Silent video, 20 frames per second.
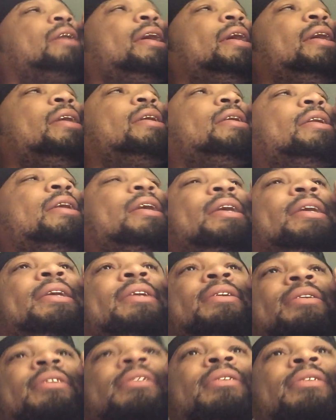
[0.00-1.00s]
thing
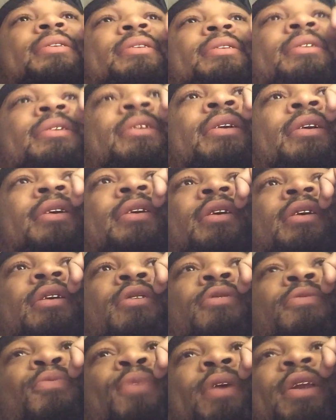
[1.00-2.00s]
tonight.
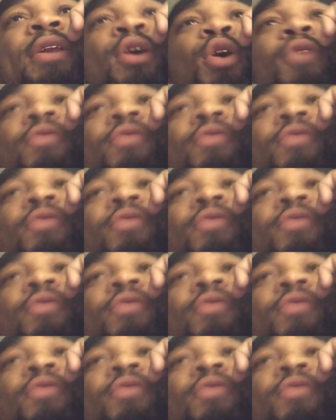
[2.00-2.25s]
Went to